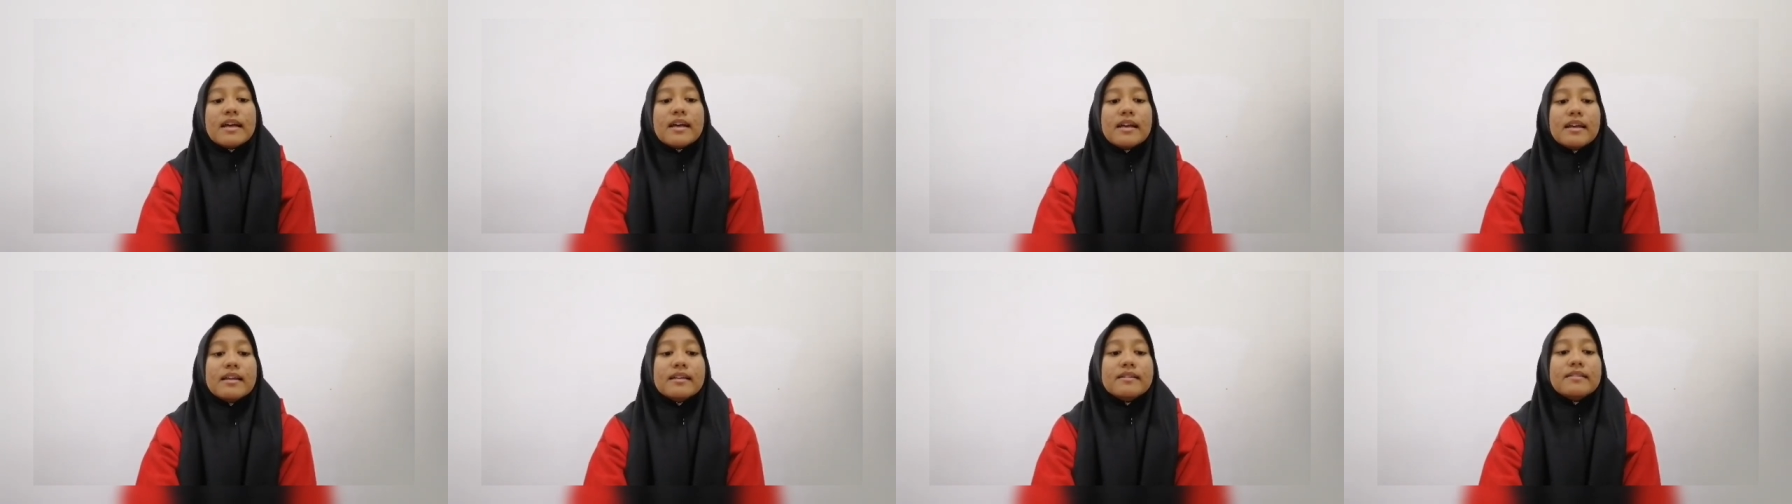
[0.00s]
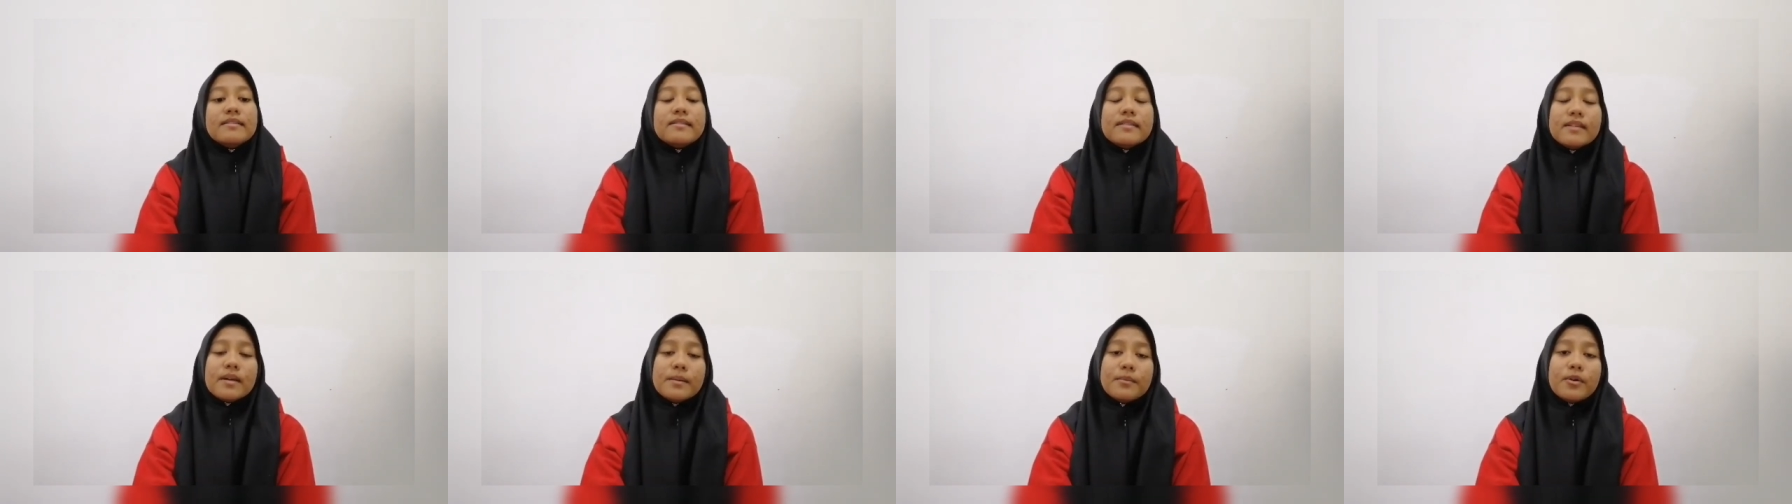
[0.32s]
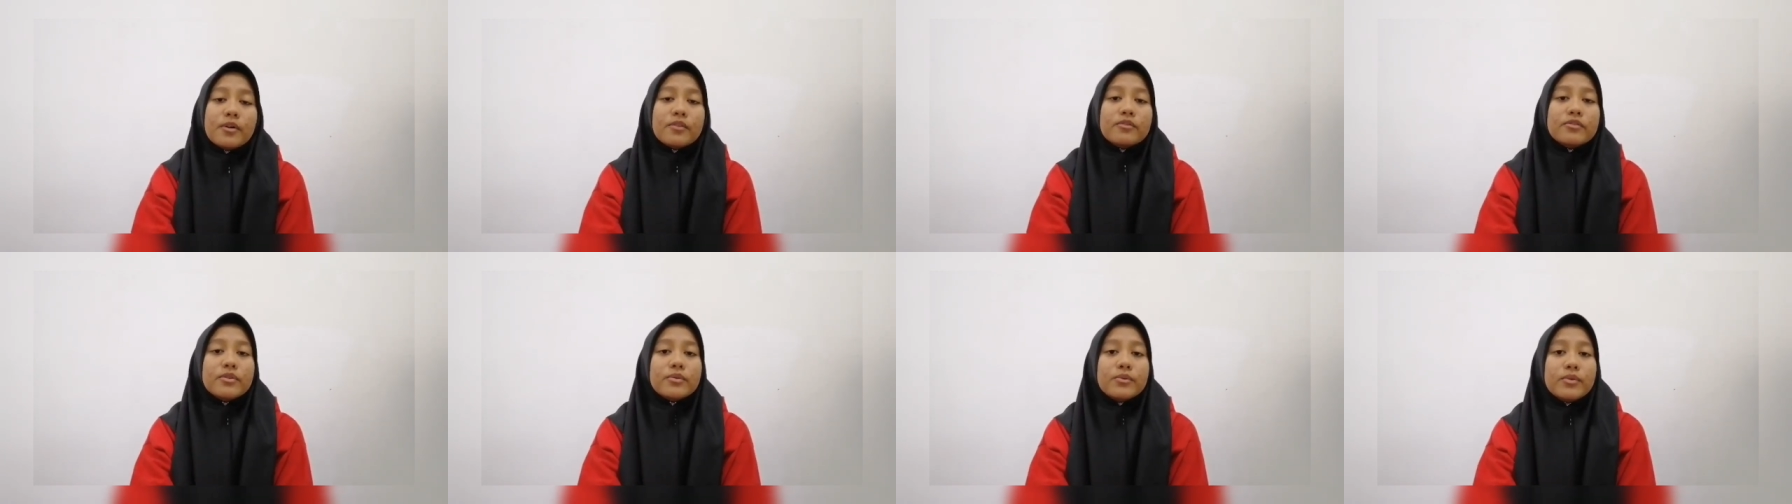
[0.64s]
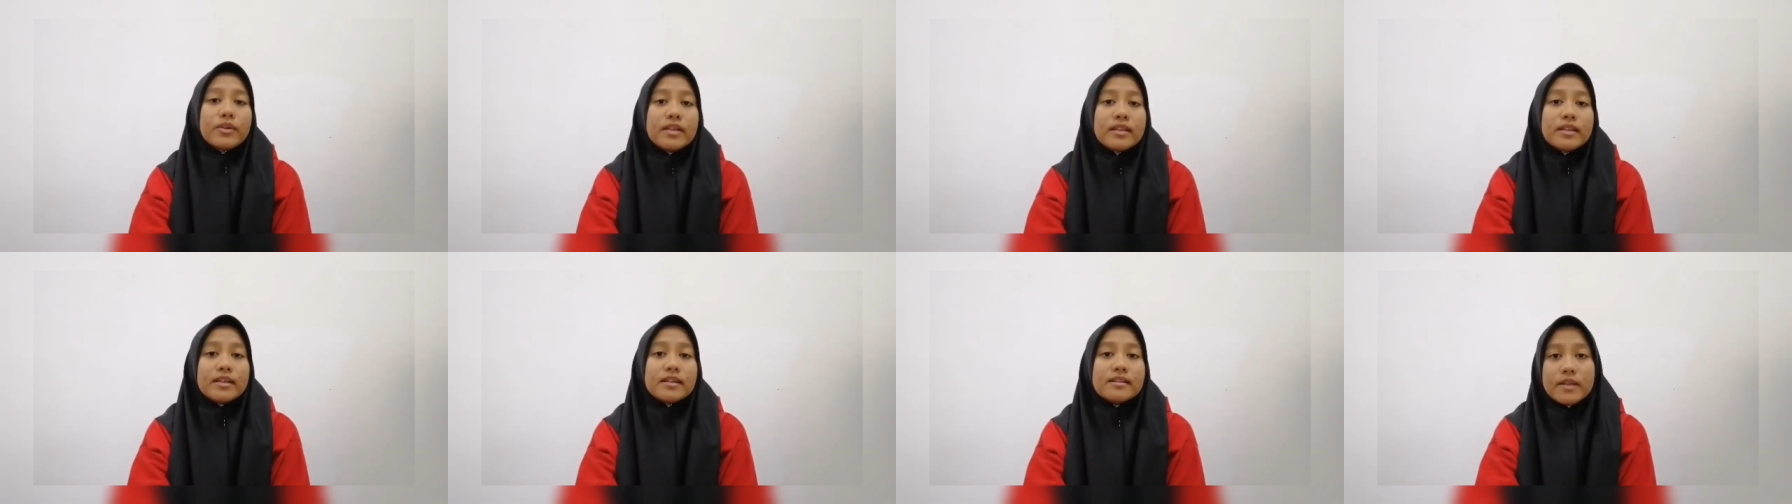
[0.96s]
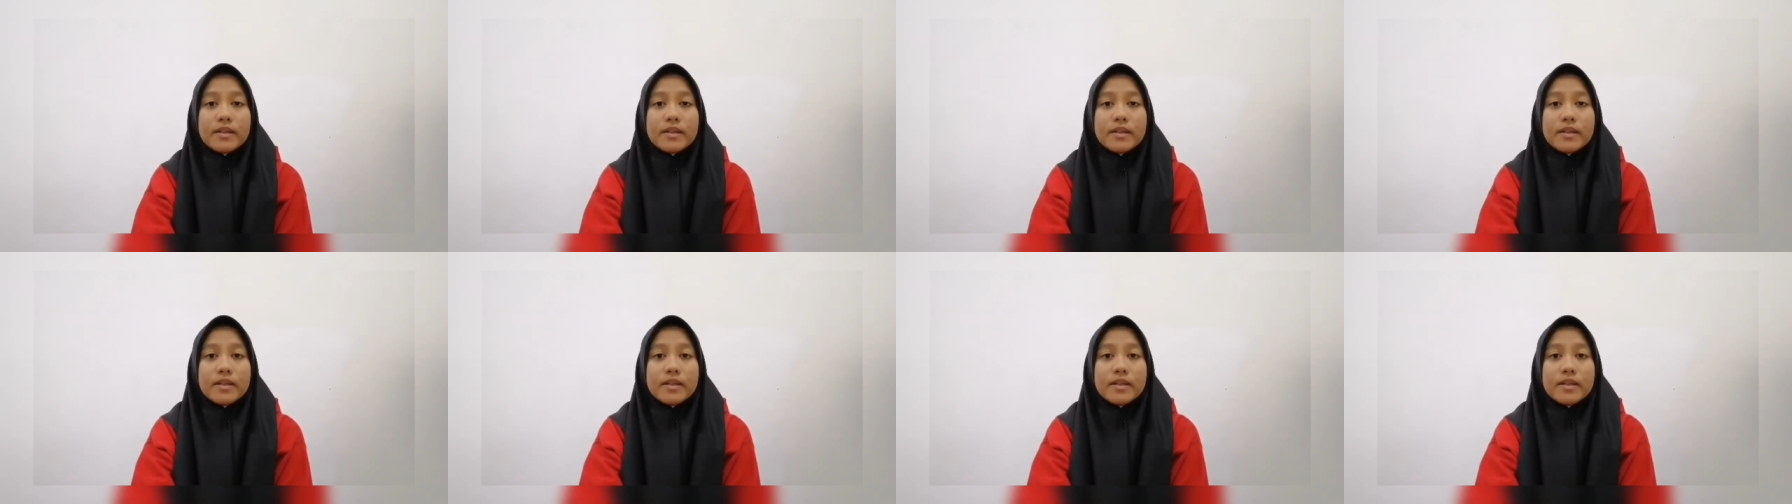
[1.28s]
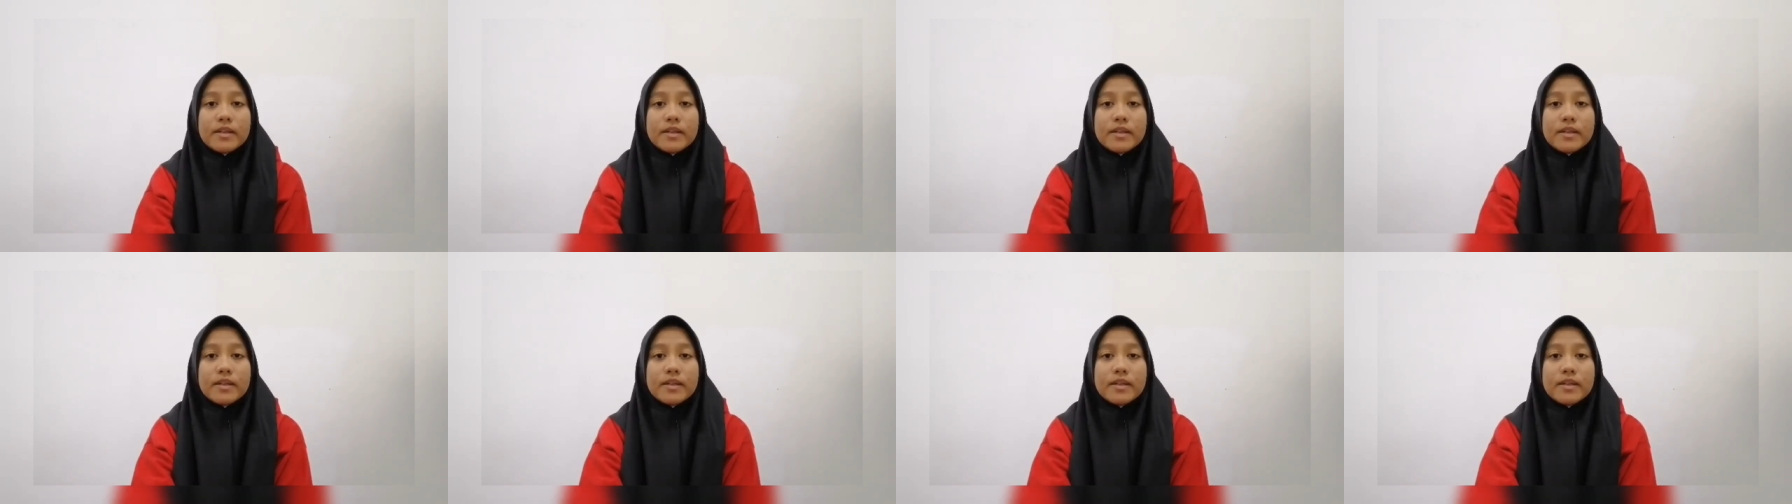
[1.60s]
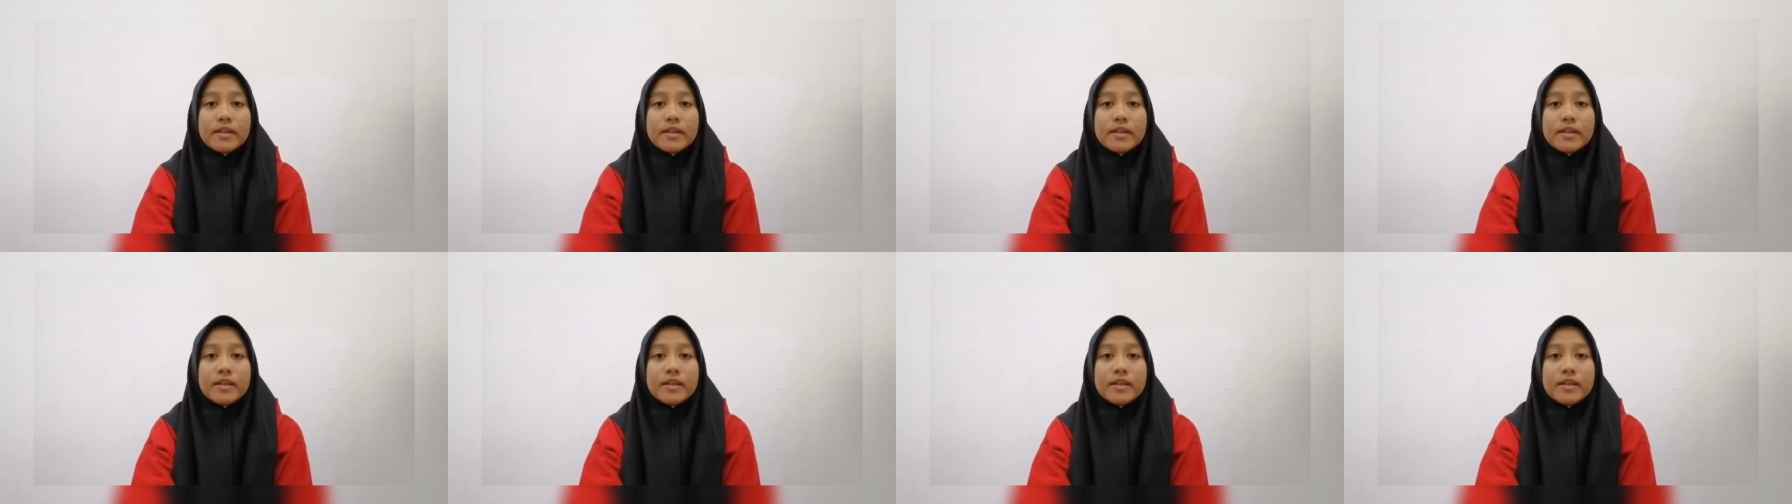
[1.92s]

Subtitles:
is some of the weaknesses that need